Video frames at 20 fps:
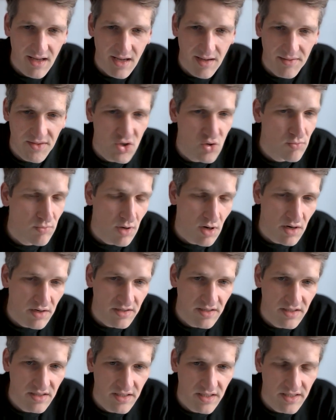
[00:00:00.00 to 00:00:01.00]
new
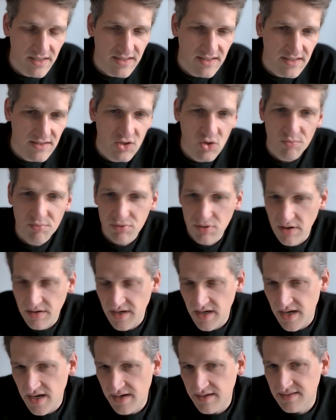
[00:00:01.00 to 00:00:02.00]
markets, new
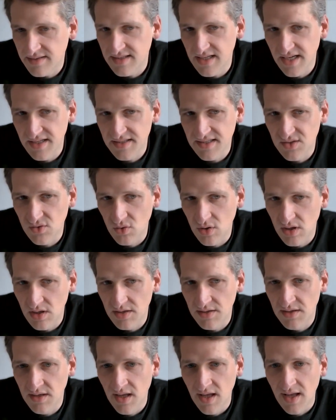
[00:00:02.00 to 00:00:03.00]
products, and so
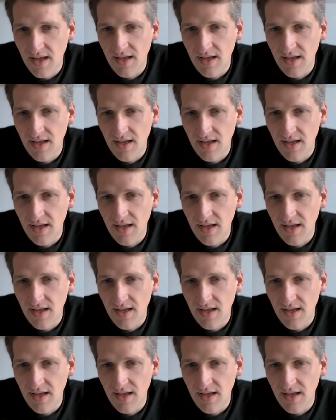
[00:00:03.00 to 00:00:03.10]
on,